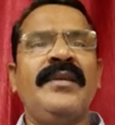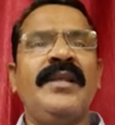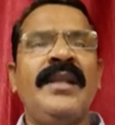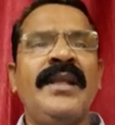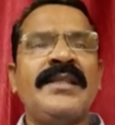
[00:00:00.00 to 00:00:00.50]

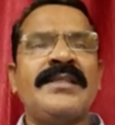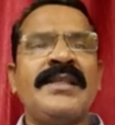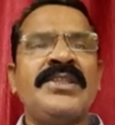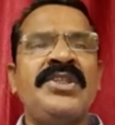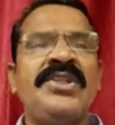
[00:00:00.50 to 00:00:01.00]
Let us
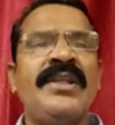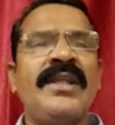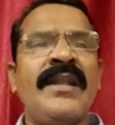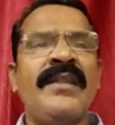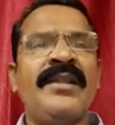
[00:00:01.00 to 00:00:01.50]
consider
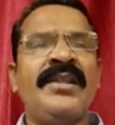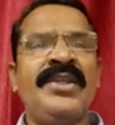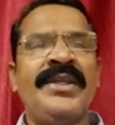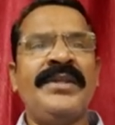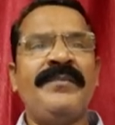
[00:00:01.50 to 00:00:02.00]
another
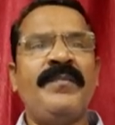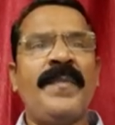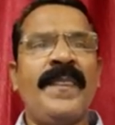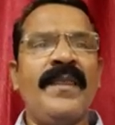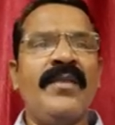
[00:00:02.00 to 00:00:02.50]
theorem.
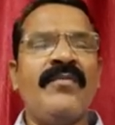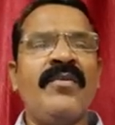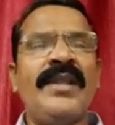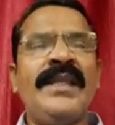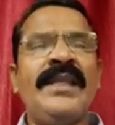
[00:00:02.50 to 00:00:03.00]

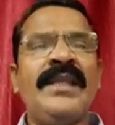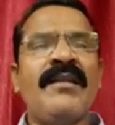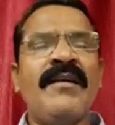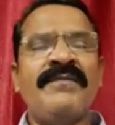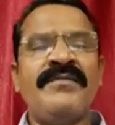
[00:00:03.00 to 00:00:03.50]
For any
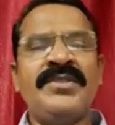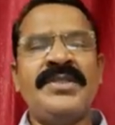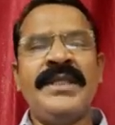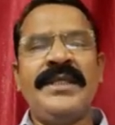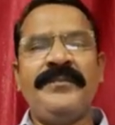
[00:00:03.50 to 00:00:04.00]
graph
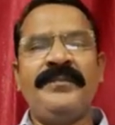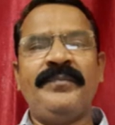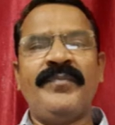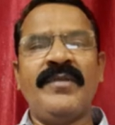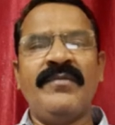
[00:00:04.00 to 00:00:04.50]
G,
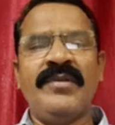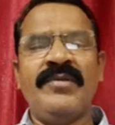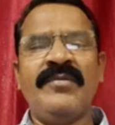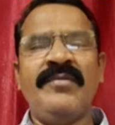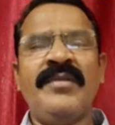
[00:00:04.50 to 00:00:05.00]

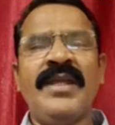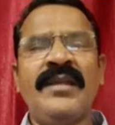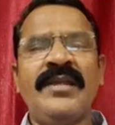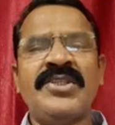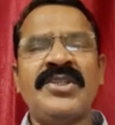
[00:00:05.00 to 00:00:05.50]
you
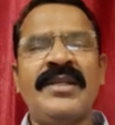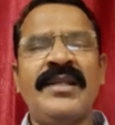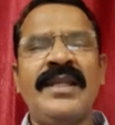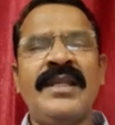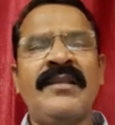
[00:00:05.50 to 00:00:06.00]
can consider
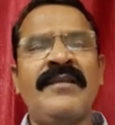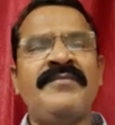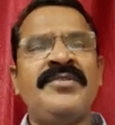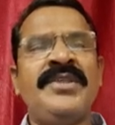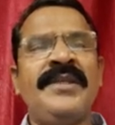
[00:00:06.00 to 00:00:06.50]
any
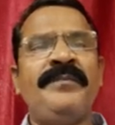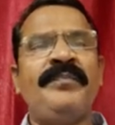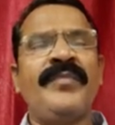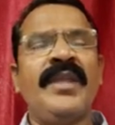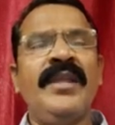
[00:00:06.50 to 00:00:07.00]
graph G.
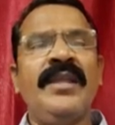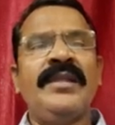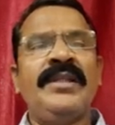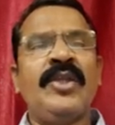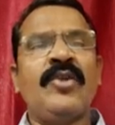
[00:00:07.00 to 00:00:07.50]

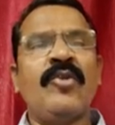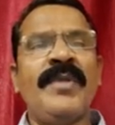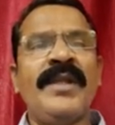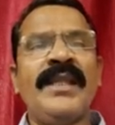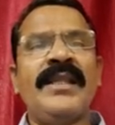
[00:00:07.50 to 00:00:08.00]
The
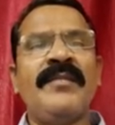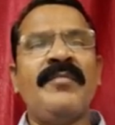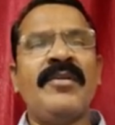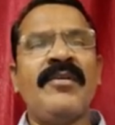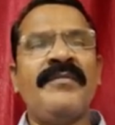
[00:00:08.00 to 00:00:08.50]
chromatic
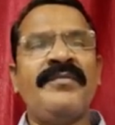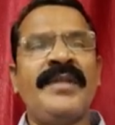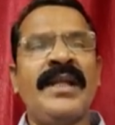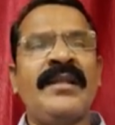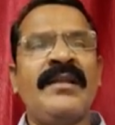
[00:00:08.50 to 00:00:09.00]
number of
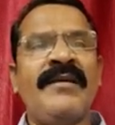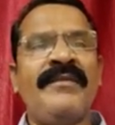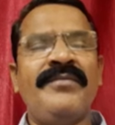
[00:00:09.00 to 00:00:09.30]
that graph,